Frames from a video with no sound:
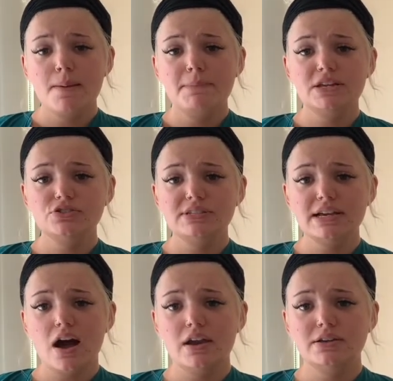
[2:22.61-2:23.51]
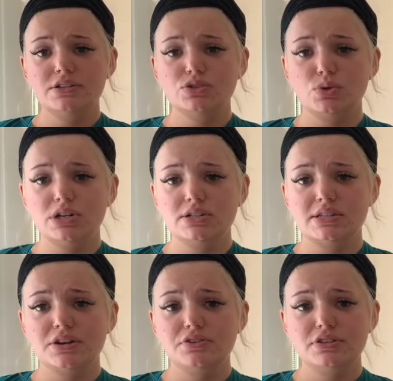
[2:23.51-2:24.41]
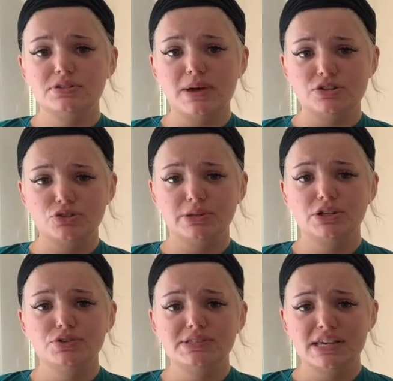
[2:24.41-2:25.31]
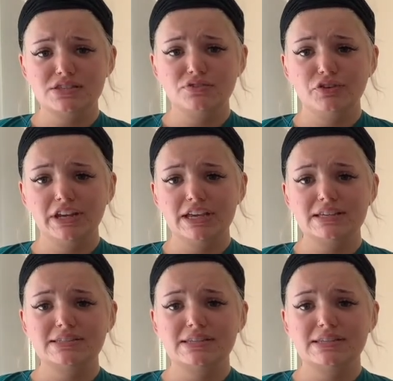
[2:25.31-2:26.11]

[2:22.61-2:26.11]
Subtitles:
Major psychotic disorders under the spectrum include schizophrenia,